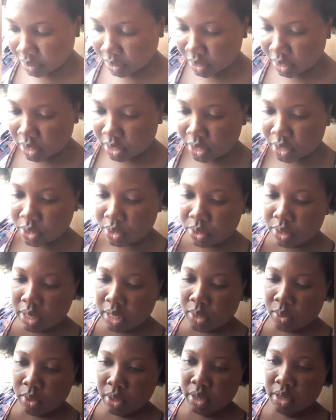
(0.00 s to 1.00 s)
So
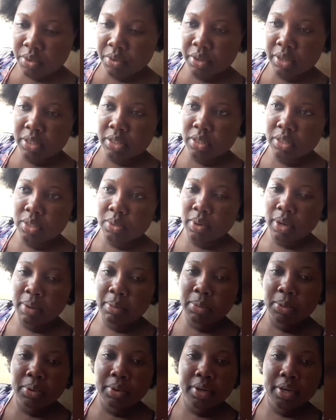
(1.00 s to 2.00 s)
that's one of the reasons why
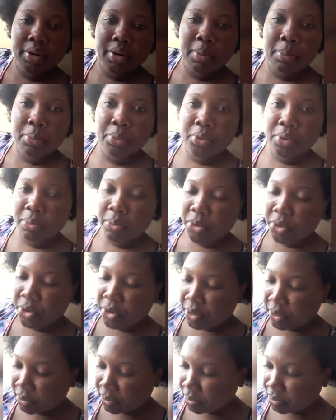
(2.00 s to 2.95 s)
I'm now here in Portmore.